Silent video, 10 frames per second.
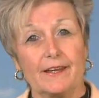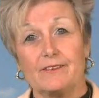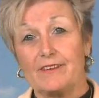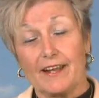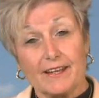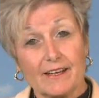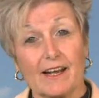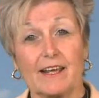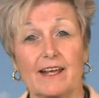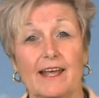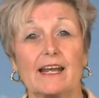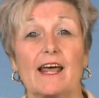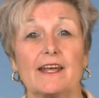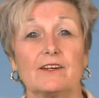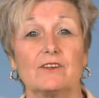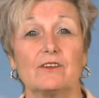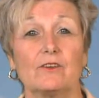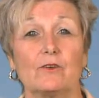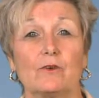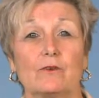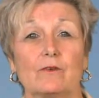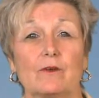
Secondly, I'd like to